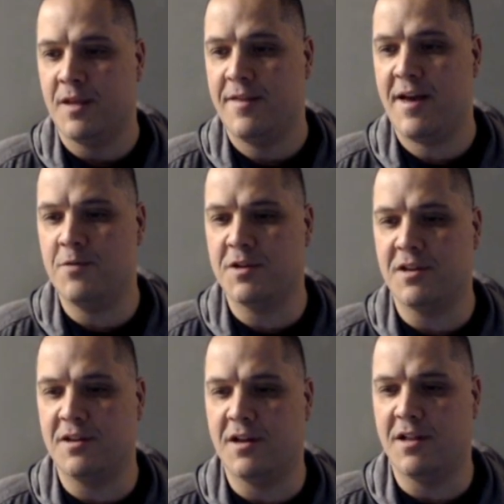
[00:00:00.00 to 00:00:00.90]
That one
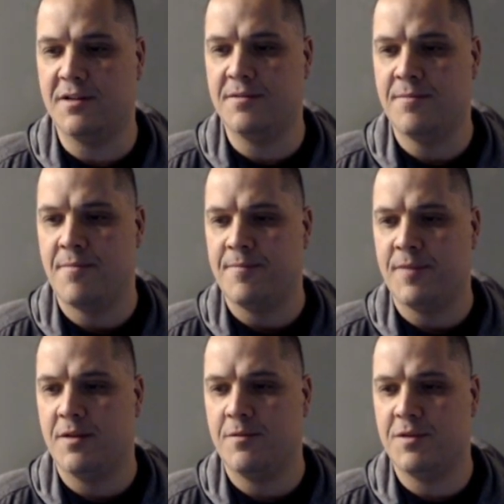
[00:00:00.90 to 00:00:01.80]
can kill it
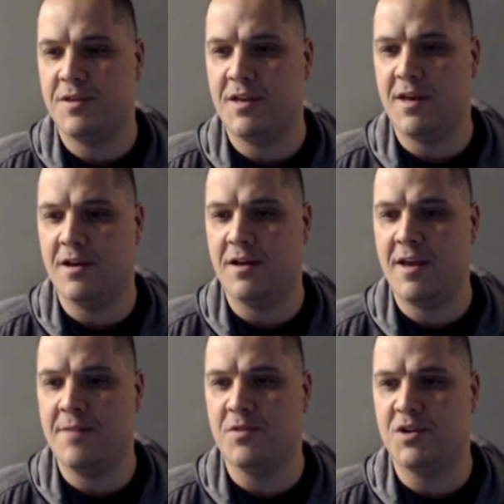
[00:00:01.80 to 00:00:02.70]
with the
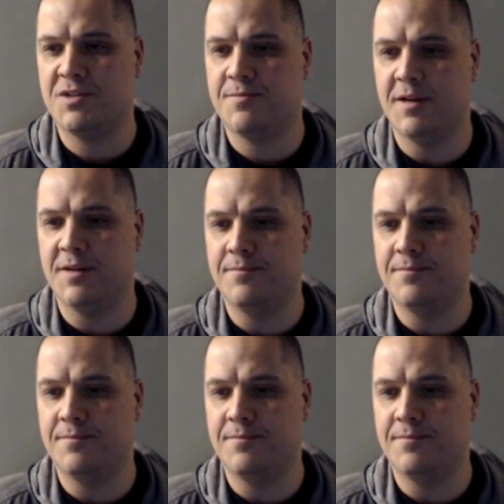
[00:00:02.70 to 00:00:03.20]
ambush, but...